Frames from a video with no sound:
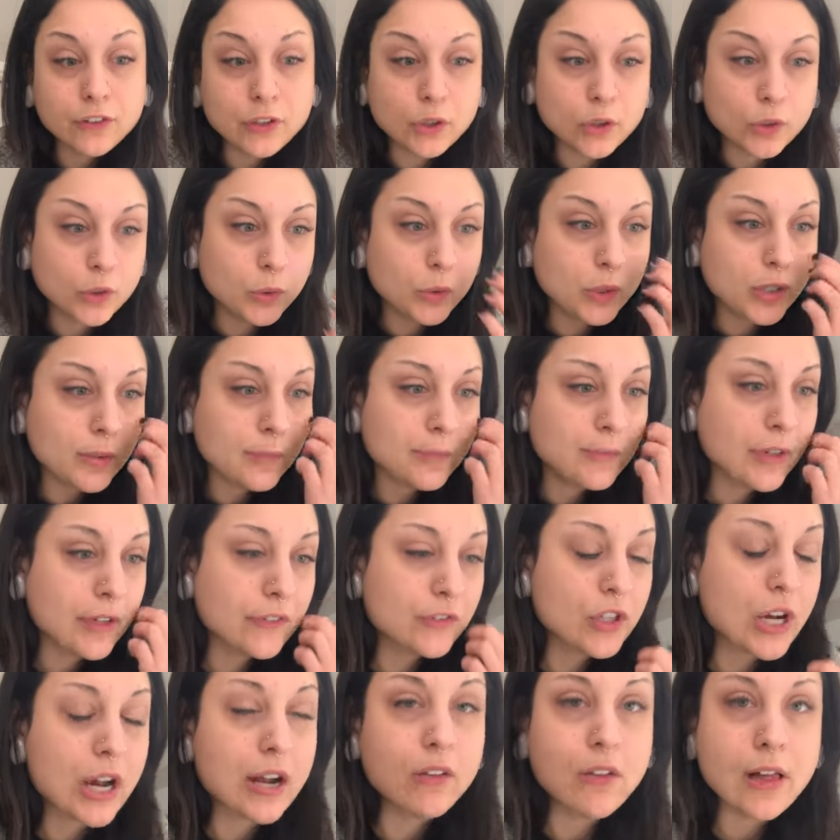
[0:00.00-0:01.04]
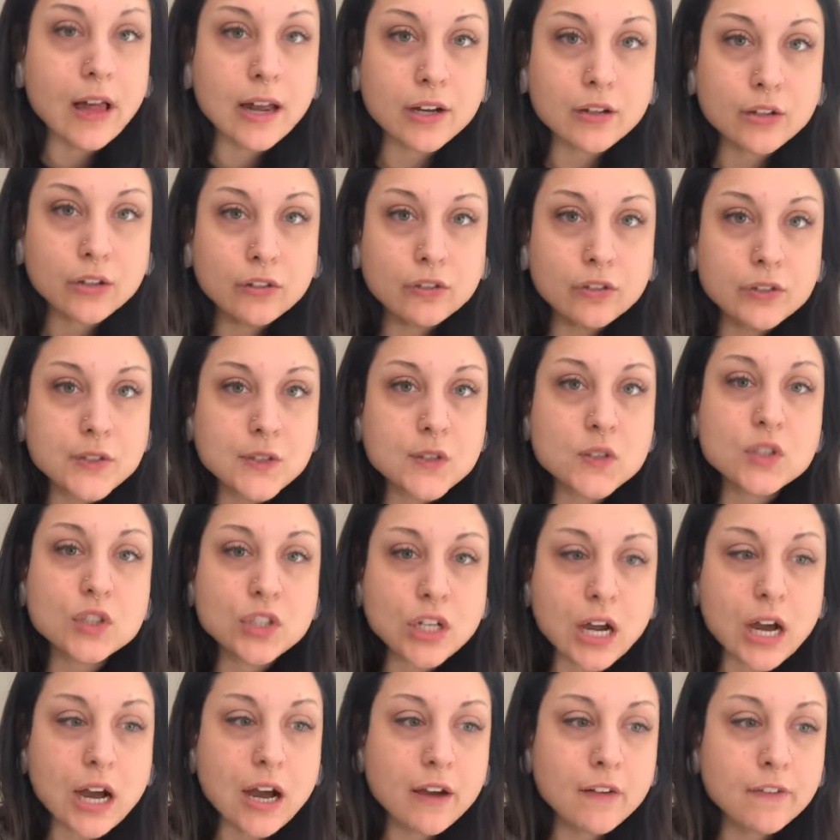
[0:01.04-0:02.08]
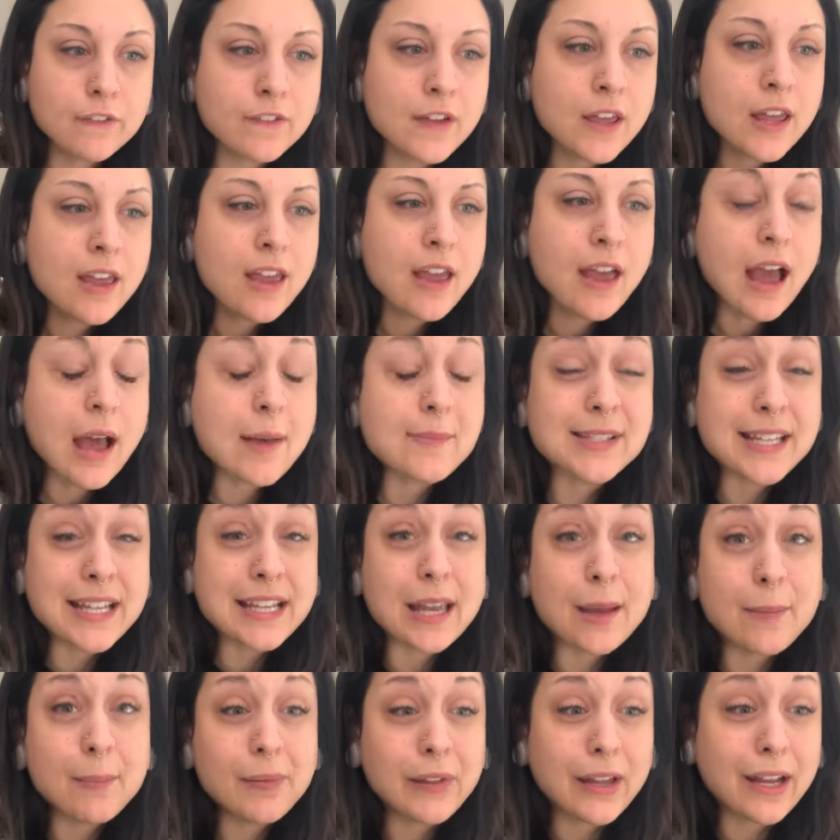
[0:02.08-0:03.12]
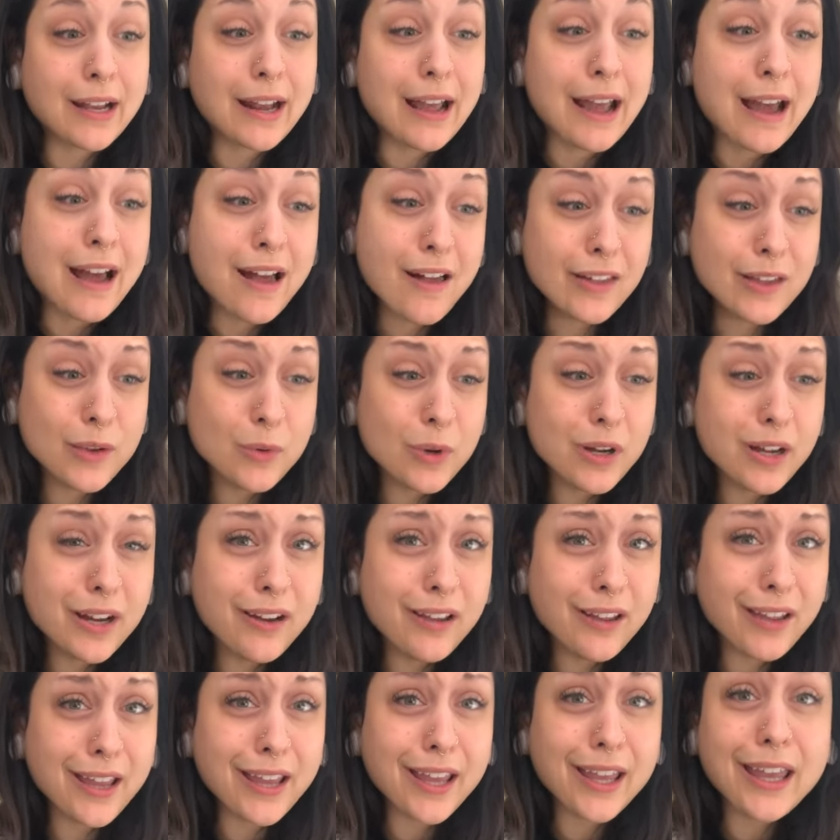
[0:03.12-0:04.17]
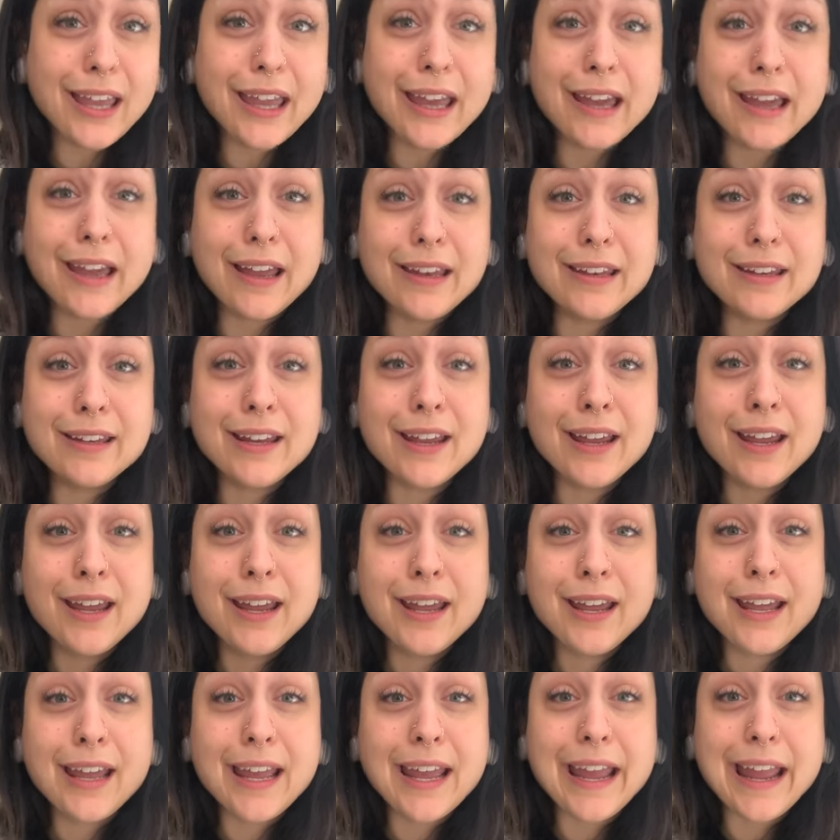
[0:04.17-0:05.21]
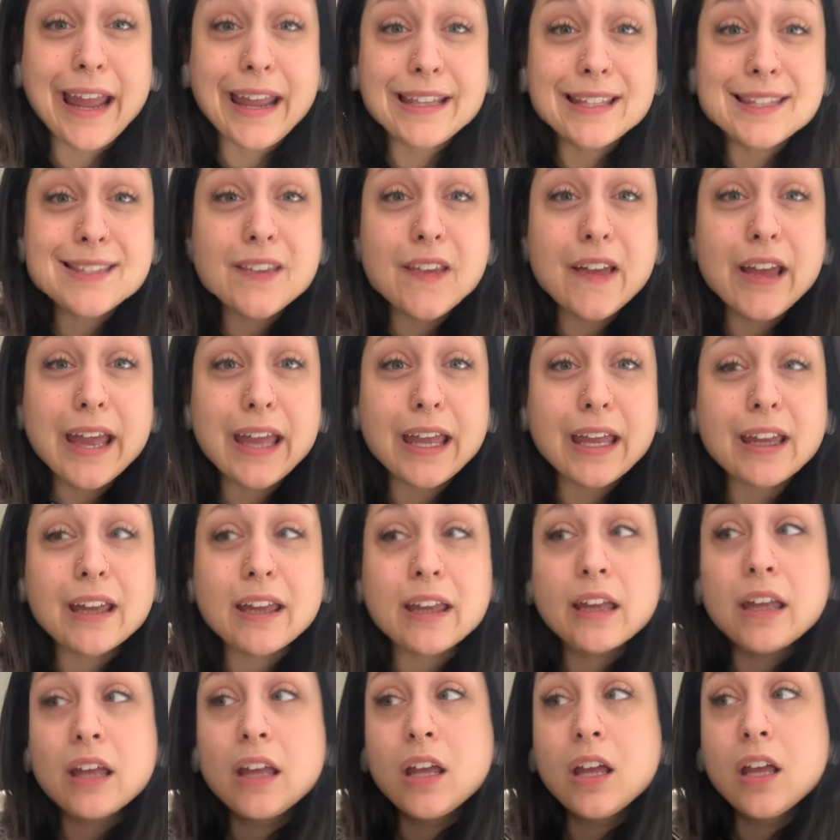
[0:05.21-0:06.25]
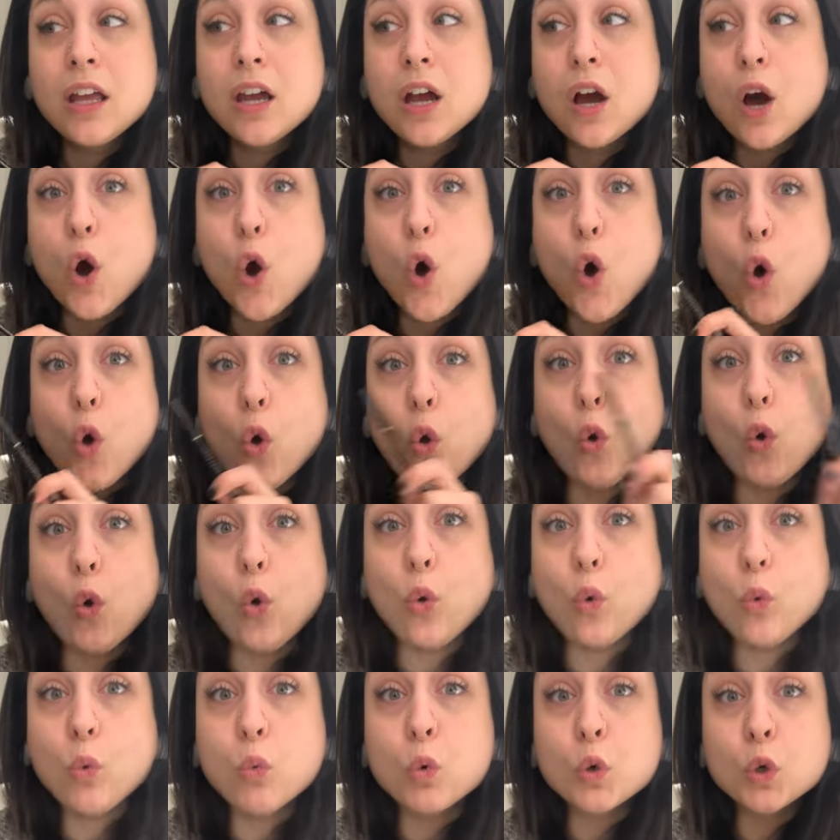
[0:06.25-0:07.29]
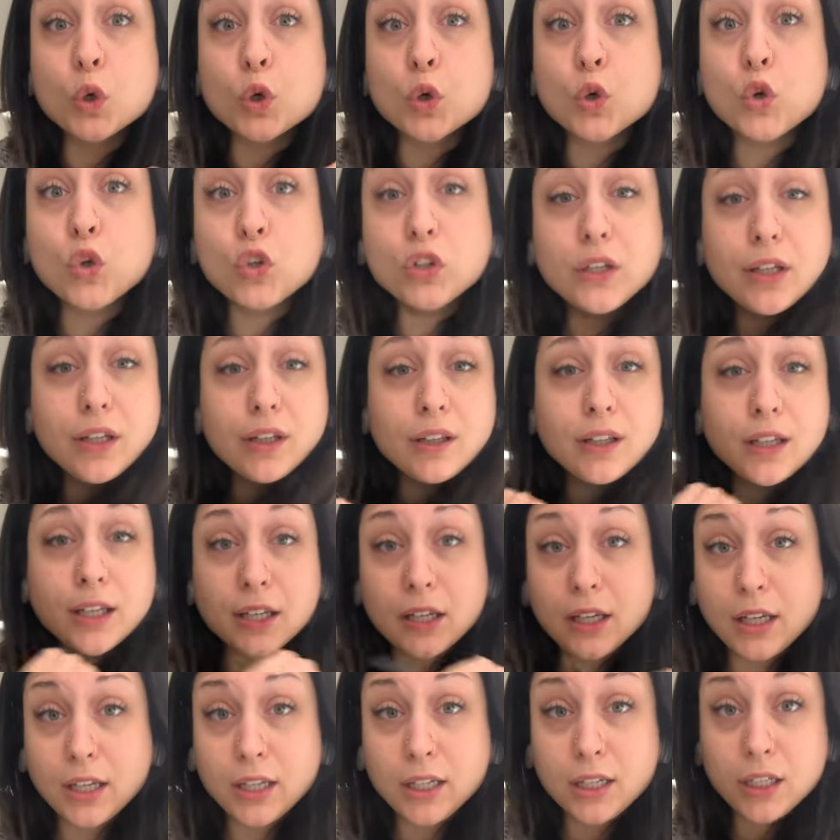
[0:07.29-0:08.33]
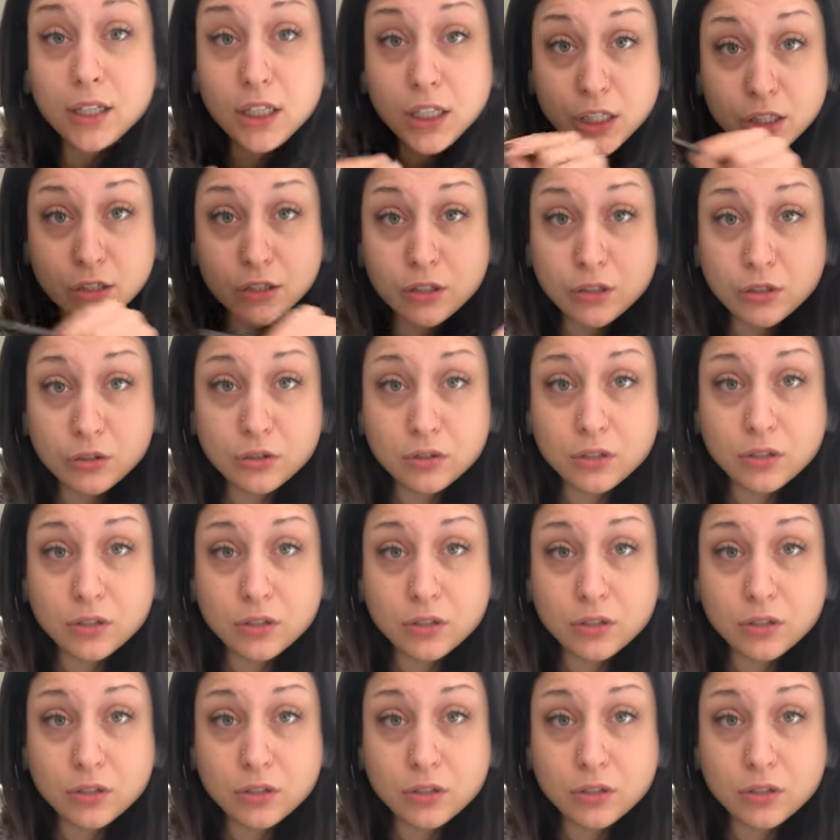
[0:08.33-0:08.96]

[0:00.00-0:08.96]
food, tried a lot of new stuff. I'm staying at Planet Hollywood and it's like a whole world in here.